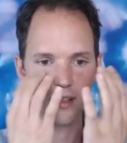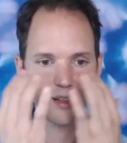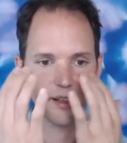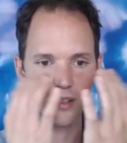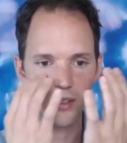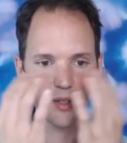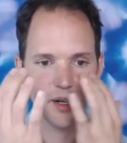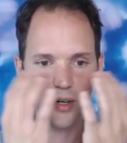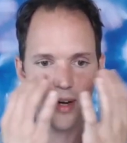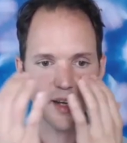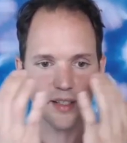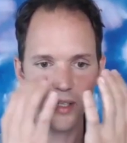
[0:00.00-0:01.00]
You're doing
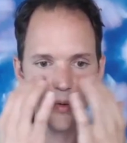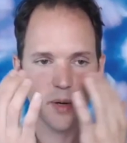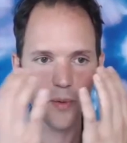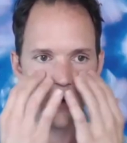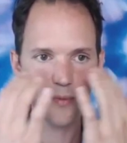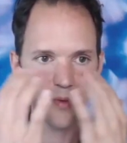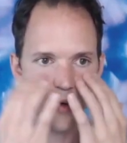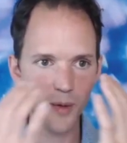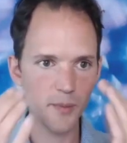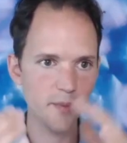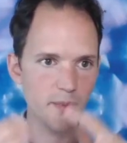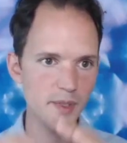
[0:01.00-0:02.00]
great. So we went
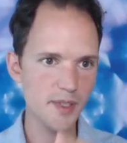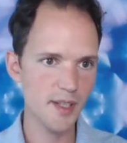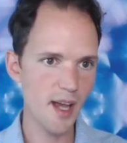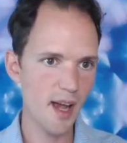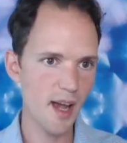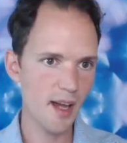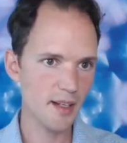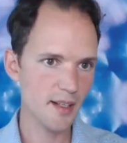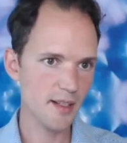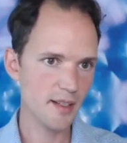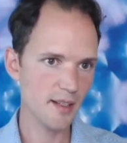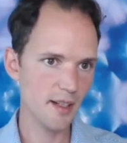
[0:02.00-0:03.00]
from
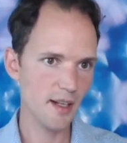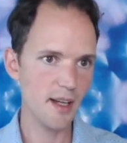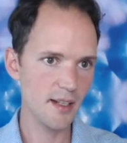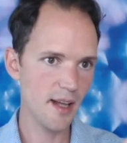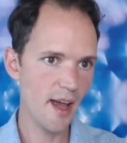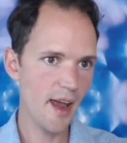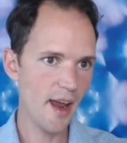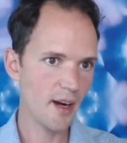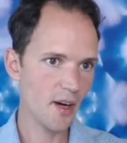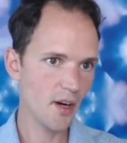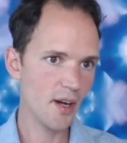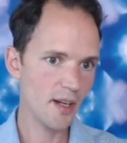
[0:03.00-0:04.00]
sadness into
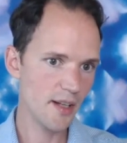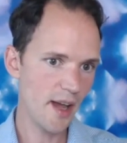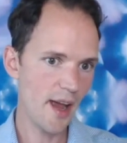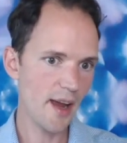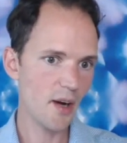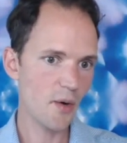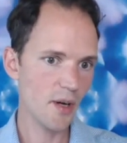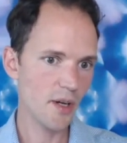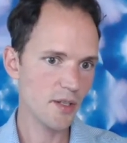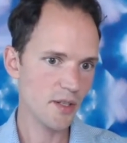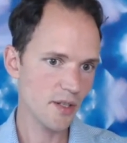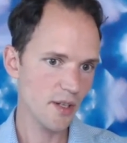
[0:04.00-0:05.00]
anger, into
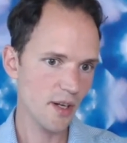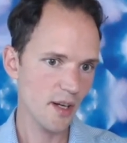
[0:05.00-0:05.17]
anguish,